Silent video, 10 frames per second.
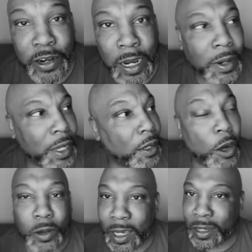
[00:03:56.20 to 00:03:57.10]
it. I'm like,
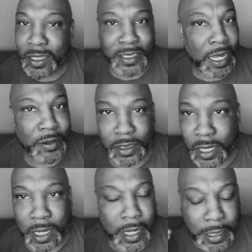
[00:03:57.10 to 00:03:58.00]
okay, this sound
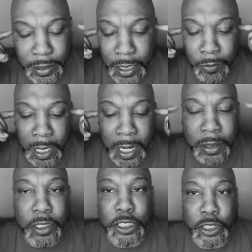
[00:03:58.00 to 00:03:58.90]
design. And then when they got
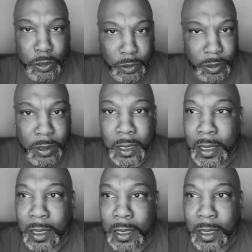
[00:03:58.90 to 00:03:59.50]
the shooting,